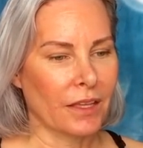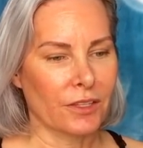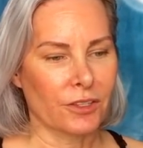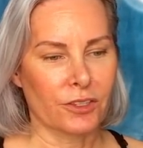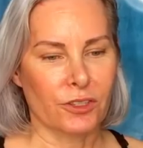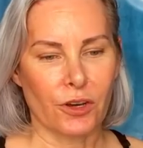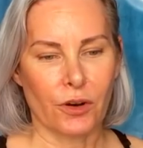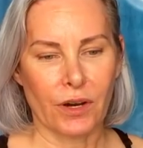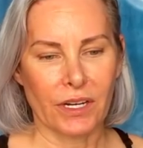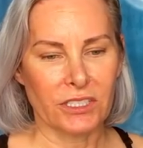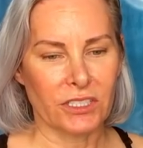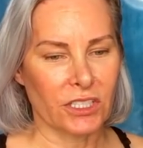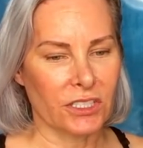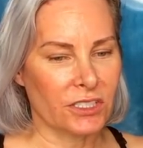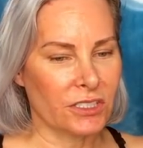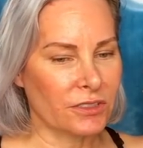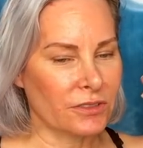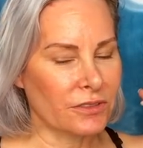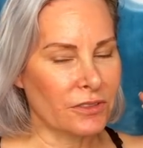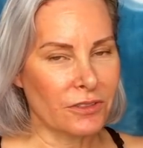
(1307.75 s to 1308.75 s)
So I
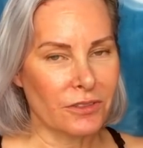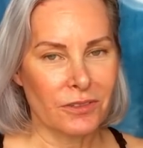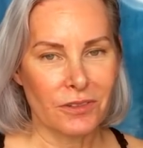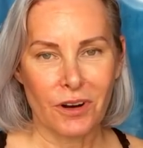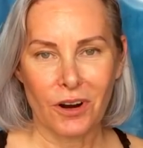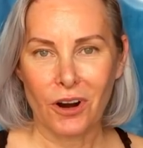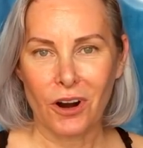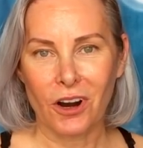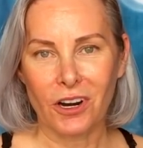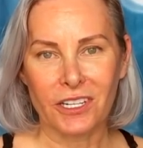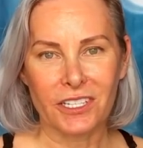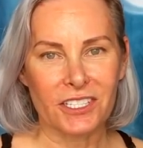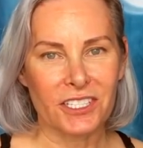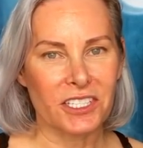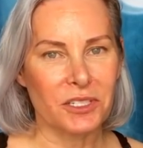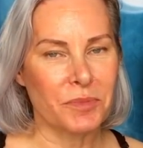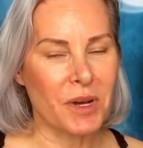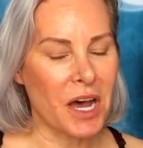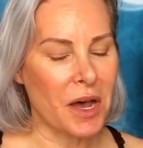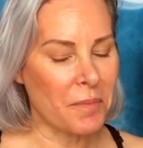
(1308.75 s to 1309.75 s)
just
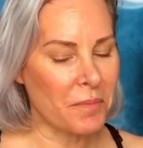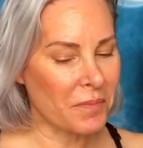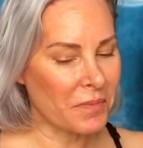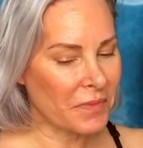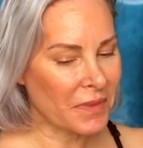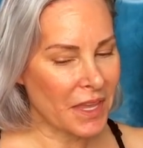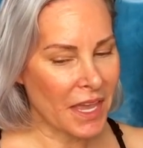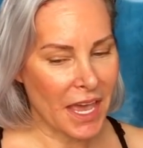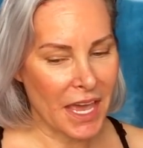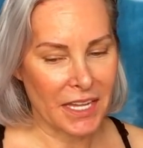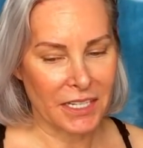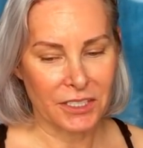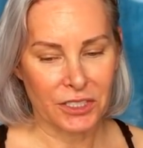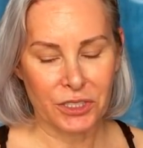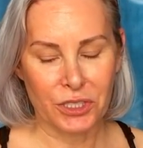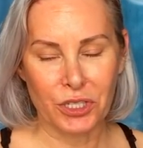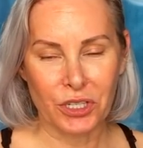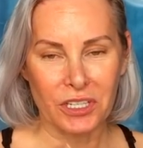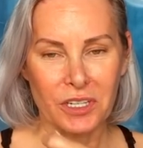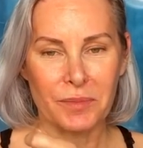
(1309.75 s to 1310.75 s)
harnessed him up
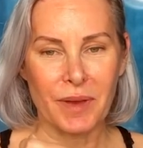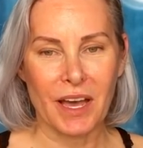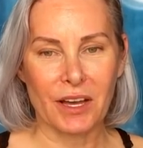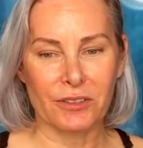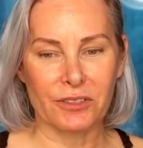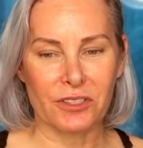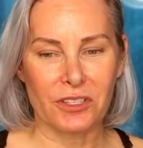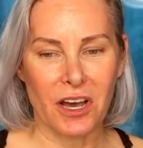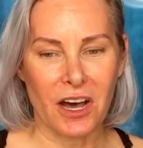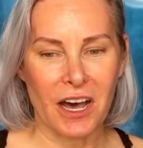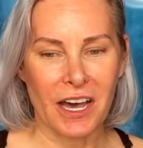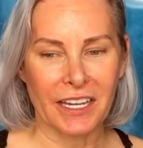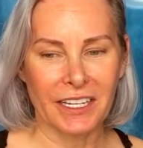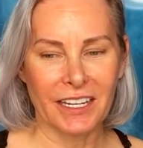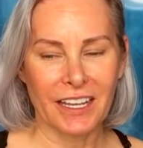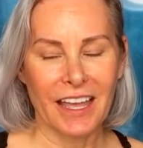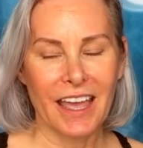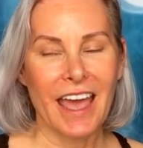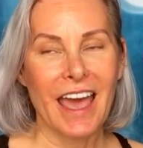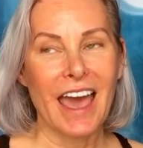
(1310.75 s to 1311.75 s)
and took him outside,